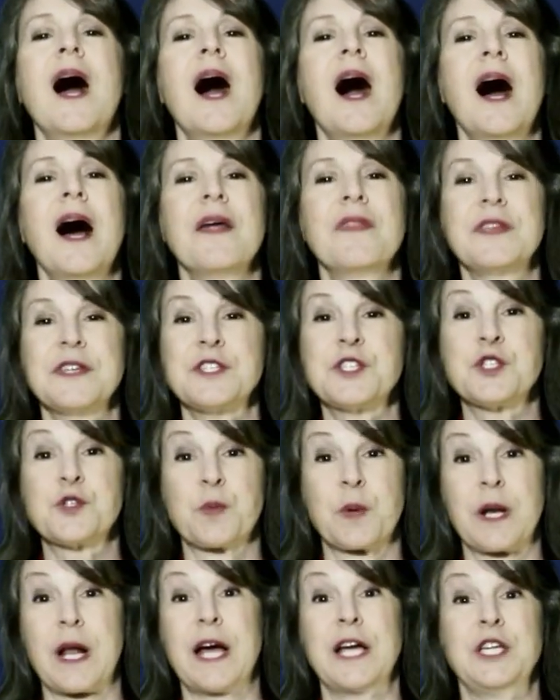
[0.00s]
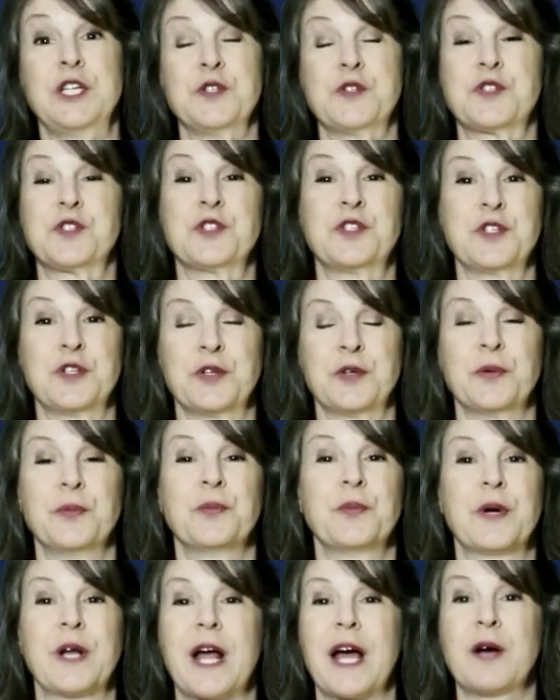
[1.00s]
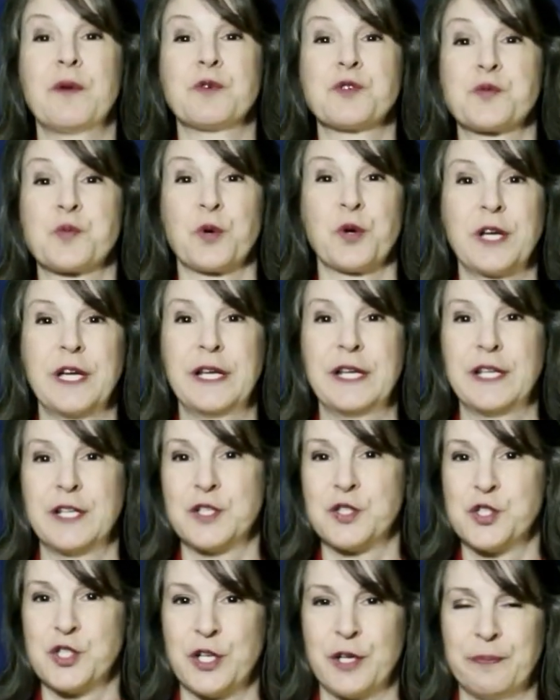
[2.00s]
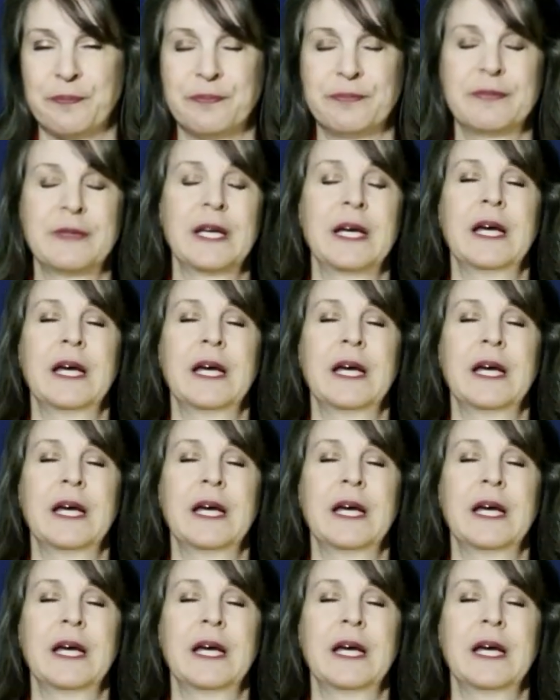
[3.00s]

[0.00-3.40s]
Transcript: This is what I used to do when I was working in a gym.